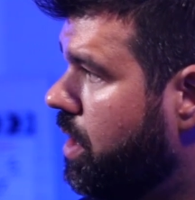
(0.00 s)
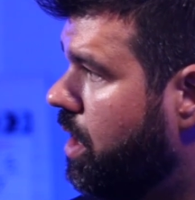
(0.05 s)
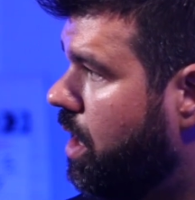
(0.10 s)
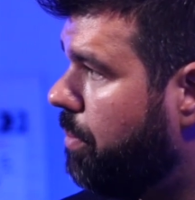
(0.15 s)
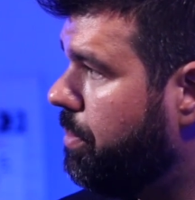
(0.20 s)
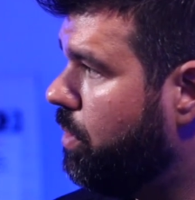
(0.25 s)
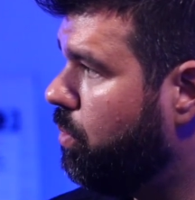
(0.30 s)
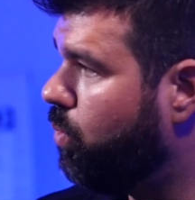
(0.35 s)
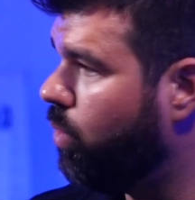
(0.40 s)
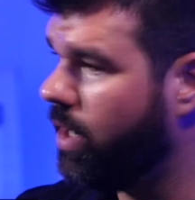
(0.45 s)

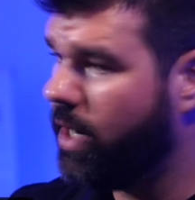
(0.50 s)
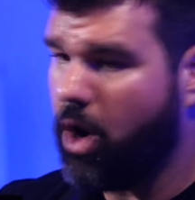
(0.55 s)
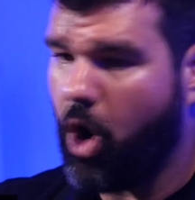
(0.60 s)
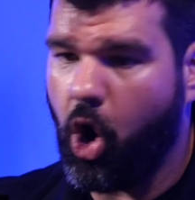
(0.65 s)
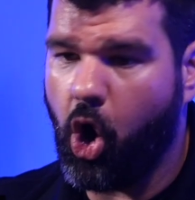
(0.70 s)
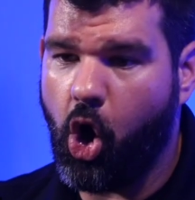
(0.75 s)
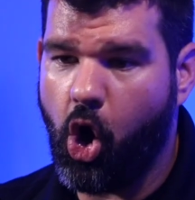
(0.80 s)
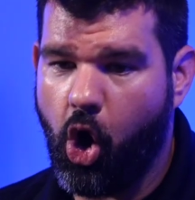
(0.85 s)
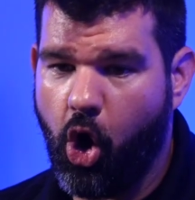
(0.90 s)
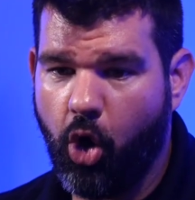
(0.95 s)
Yep. I mean, we're
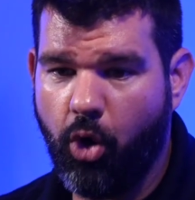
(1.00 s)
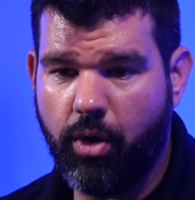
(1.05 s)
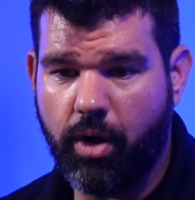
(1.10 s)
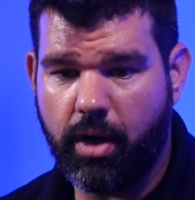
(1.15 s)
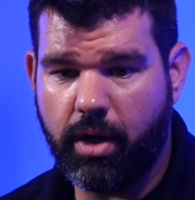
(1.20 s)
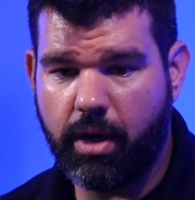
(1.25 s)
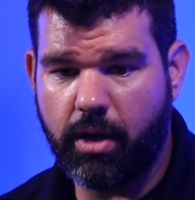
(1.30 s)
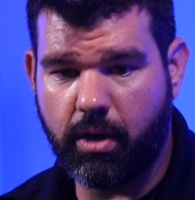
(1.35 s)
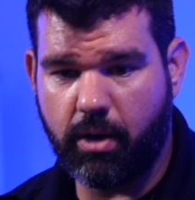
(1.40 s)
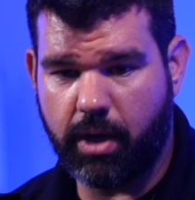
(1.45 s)
all
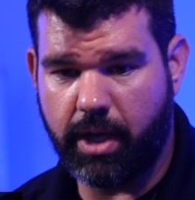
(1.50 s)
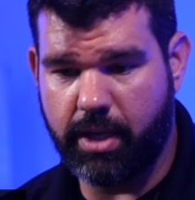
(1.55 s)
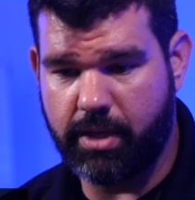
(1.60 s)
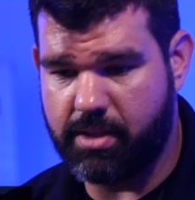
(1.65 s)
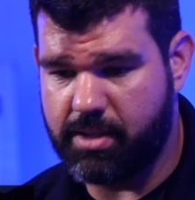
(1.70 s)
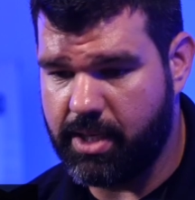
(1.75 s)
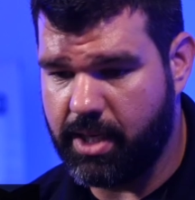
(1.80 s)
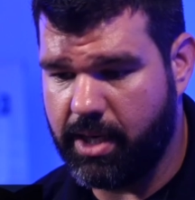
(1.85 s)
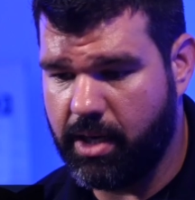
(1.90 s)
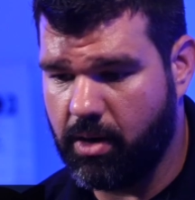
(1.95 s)

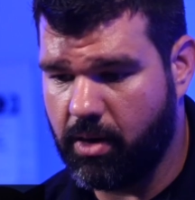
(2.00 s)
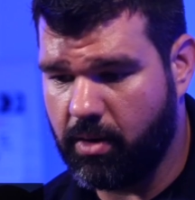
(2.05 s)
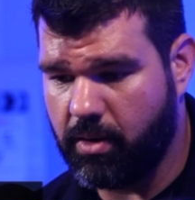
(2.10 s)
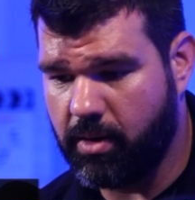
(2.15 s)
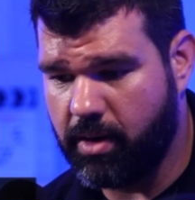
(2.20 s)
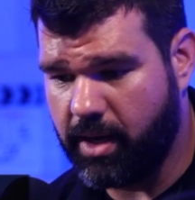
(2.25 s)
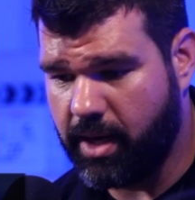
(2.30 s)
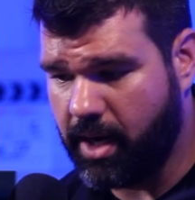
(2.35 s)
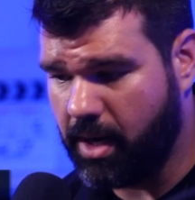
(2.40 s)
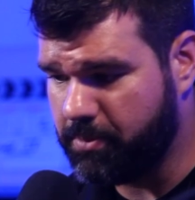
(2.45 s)
can sit
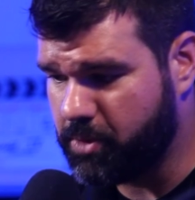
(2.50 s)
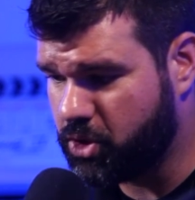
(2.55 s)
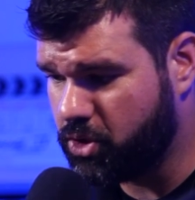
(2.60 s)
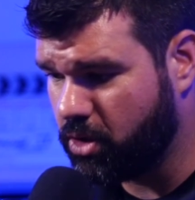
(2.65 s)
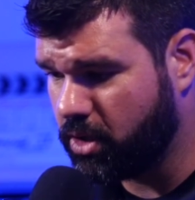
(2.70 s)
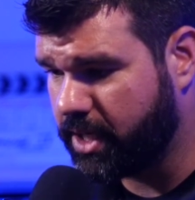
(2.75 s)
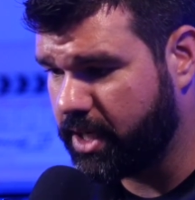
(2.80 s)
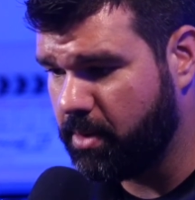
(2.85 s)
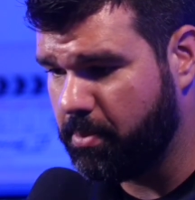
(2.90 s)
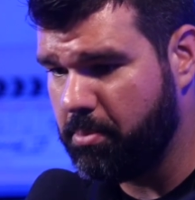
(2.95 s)
here and I'm
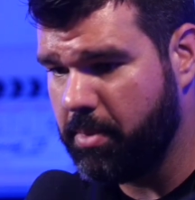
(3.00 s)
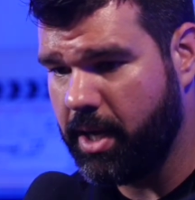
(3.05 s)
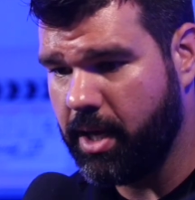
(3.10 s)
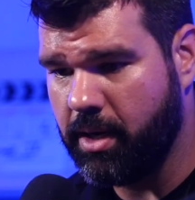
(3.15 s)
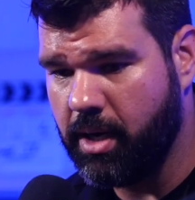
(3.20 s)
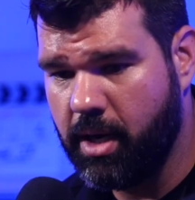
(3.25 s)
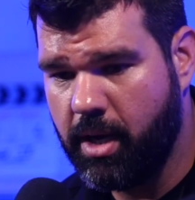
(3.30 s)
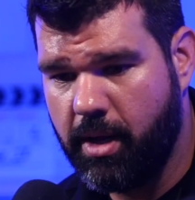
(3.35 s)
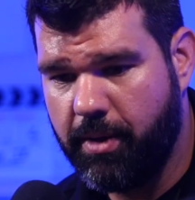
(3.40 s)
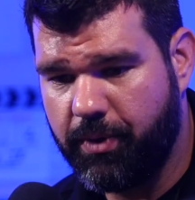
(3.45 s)
sure can
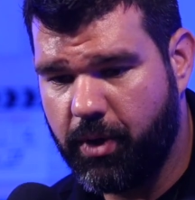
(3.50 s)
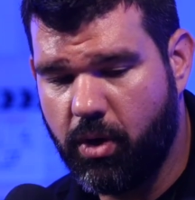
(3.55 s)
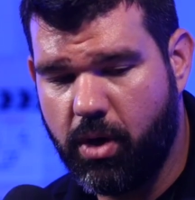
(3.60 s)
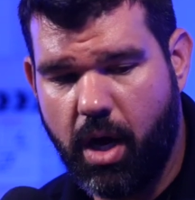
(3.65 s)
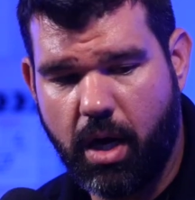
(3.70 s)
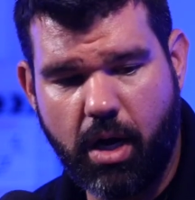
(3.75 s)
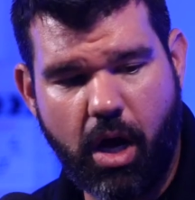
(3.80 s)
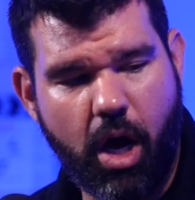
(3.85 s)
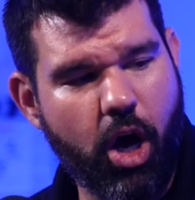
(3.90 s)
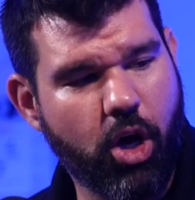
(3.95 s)
admit you're
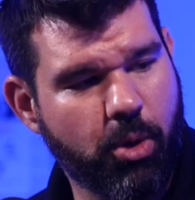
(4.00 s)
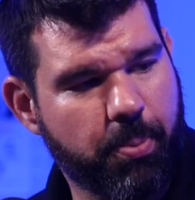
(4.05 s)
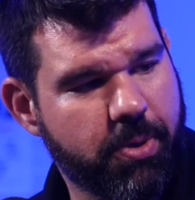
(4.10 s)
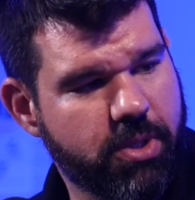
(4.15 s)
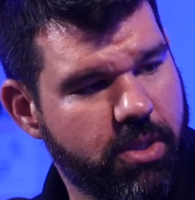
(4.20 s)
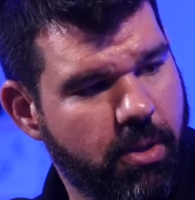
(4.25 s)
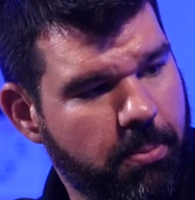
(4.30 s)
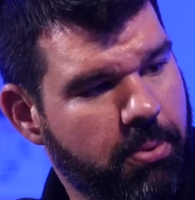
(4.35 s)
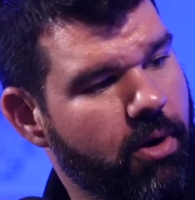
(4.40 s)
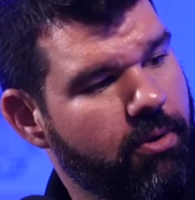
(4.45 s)
not one hundred
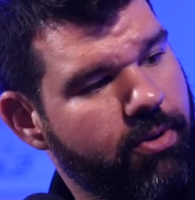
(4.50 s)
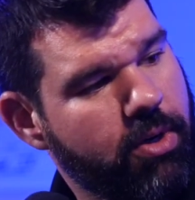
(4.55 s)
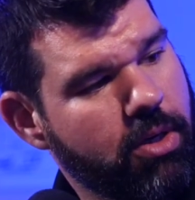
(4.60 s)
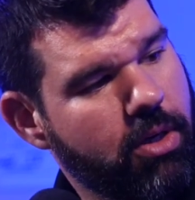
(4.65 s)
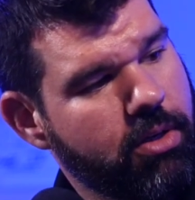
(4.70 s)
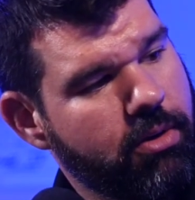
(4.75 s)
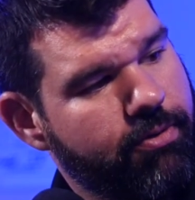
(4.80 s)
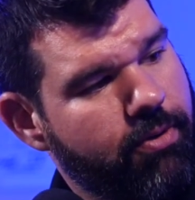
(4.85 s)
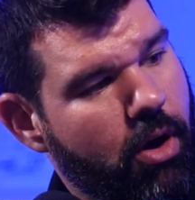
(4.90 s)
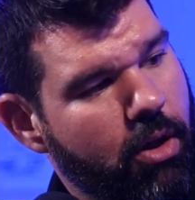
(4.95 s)
percent perfect
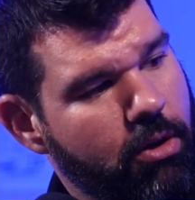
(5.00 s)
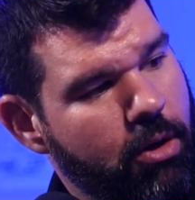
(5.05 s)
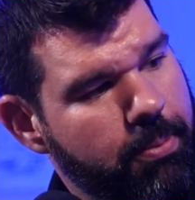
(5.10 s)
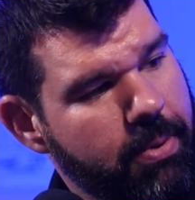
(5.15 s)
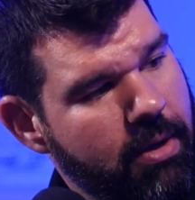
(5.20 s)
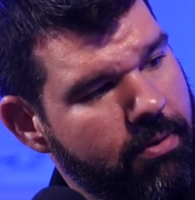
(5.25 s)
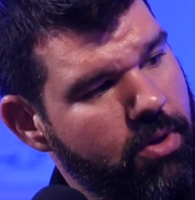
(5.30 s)
on your follow-up.